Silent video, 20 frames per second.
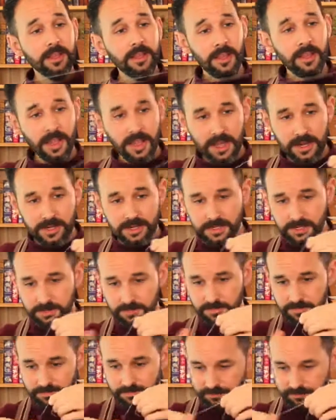And
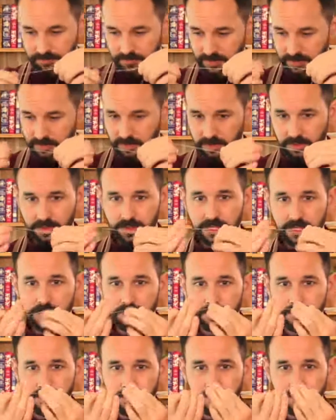this
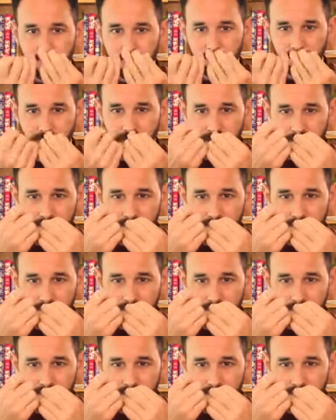was taught to me.